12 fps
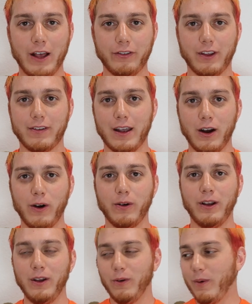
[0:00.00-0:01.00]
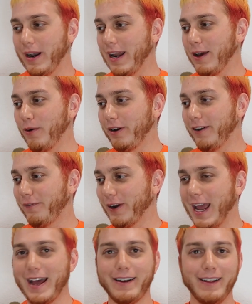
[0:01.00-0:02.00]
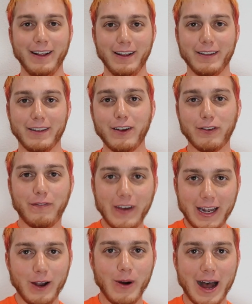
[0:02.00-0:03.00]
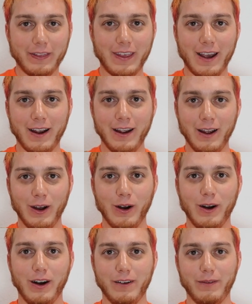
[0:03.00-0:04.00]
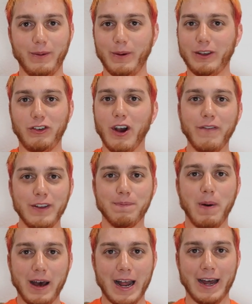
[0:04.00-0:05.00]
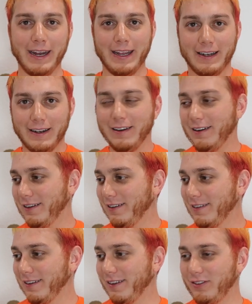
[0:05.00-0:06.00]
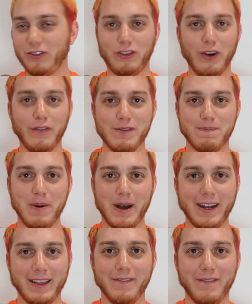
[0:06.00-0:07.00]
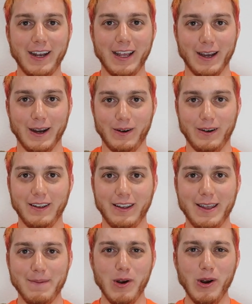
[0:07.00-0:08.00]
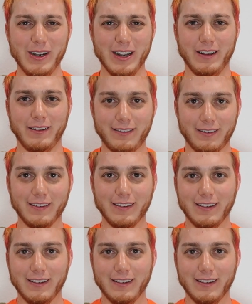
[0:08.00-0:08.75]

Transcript: else, because I don't want anyone to forget that there's a video out there with Joven's butt on it. It's Joven's butt in the video. He mooned us.